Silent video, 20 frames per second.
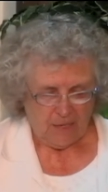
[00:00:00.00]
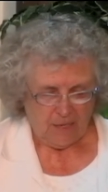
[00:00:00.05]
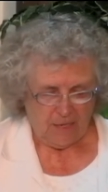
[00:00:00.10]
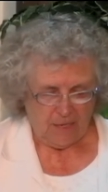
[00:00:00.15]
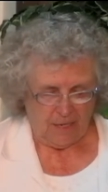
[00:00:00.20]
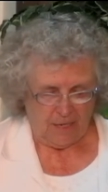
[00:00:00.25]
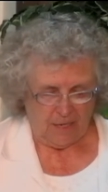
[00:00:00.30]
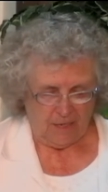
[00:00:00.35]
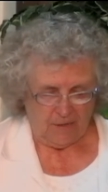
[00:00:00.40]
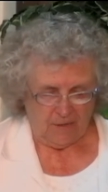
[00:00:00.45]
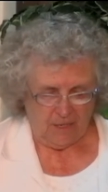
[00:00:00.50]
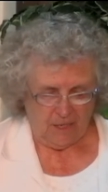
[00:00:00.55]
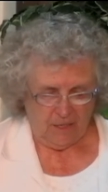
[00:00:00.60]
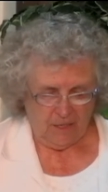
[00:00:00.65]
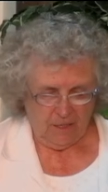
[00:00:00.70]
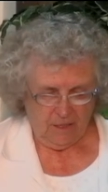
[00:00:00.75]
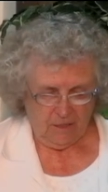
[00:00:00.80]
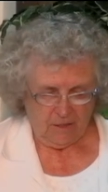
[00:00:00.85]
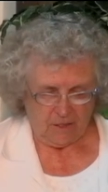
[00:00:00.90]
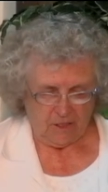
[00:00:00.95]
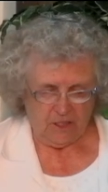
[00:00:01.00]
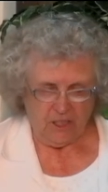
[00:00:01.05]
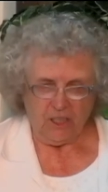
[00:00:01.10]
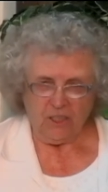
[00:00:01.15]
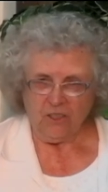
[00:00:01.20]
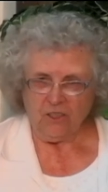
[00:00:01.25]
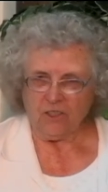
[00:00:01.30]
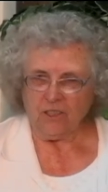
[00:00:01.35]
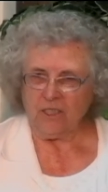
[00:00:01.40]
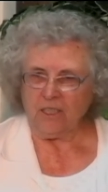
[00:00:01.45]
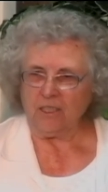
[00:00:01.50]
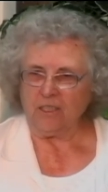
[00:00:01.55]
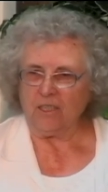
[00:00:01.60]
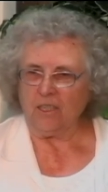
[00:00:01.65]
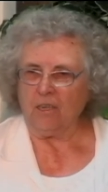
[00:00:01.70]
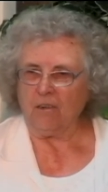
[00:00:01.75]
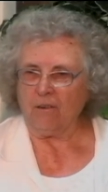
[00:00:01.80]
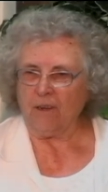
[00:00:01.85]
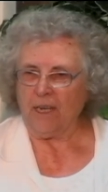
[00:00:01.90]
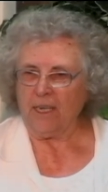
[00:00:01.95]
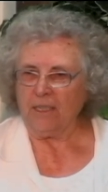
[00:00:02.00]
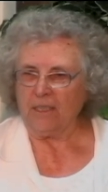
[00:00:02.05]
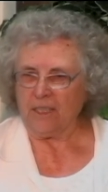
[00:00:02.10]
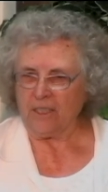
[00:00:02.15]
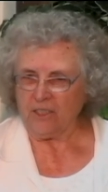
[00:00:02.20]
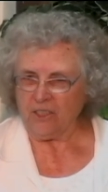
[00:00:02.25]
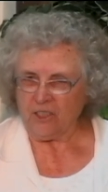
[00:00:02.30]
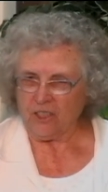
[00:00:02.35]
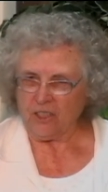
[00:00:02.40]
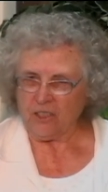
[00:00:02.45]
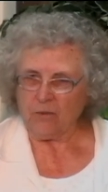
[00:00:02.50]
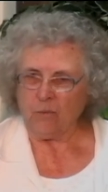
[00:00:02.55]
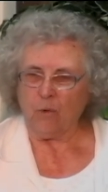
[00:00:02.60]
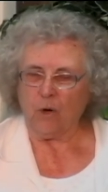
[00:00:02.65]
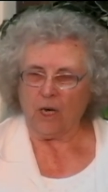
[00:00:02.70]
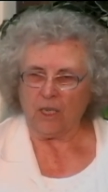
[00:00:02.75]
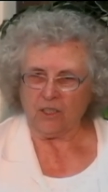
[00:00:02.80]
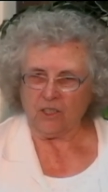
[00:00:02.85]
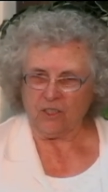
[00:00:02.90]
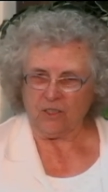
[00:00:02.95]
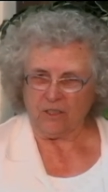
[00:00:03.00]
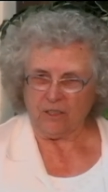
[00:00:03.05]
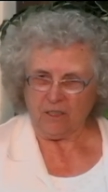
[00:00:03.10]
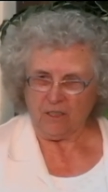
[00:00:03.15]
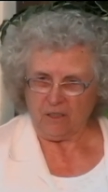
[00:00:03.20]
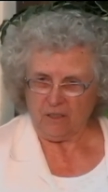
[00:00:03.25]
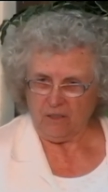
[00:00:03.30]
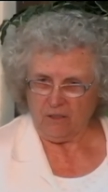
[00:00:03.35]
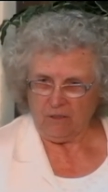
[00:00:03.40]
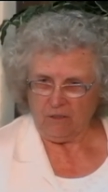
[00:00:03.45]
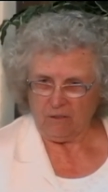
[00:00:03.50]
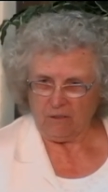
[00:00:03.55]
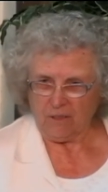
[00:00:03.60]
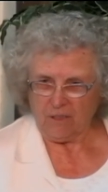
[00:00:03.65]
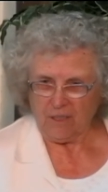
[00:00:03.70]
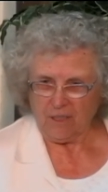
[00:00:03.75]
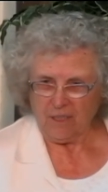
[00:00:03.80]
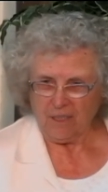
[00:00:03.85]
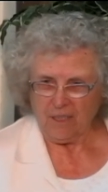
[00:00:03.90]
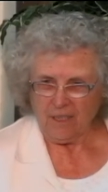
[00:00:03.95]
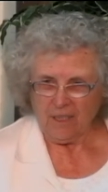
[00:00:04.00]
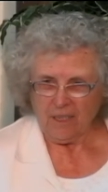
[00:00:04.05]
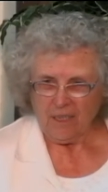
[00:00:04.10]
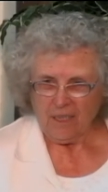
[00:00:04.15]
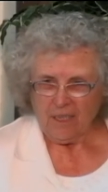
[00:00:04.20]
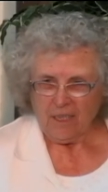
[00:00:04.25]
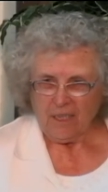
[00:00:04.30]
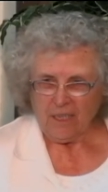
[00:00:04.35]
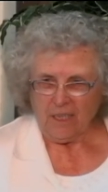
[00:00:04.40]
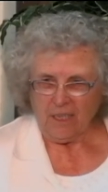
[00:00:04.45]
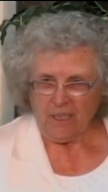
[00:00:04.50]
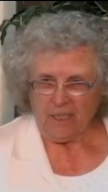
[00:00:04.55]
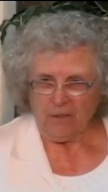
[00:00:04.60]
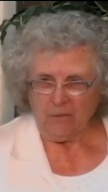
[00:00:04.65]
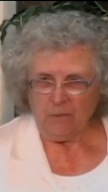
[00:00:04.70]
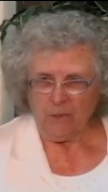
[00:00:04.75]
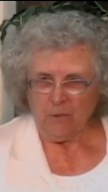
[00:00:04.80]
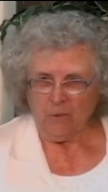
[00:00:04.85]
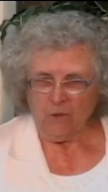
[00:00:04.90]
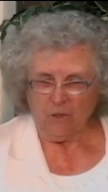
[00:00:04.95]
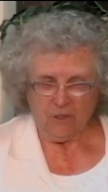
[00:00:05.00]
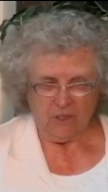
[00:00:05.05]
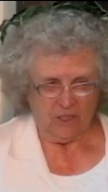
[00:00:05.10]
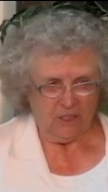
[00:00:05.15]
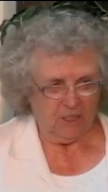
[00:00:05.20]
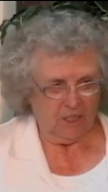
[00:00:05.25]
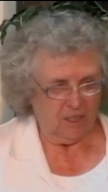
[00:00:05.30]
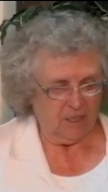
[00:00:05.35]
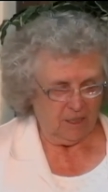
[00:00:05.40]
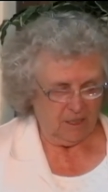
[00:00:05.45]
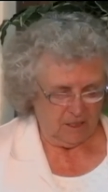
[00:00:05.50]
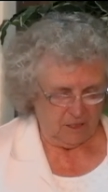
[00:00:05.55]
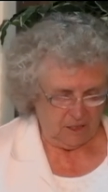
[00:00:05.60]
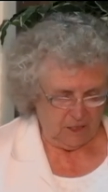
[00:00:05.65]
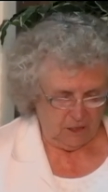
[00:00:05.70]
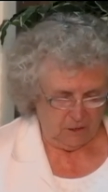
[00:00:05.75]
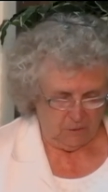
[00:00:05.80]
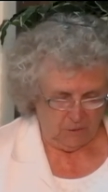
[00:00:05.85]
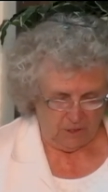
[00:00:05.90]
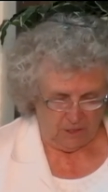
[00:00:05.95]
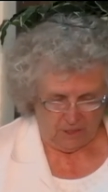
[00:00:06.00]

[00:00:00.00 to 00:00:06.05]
And then the teacher says, all right, let's just watch the cocoon. And we won't study until we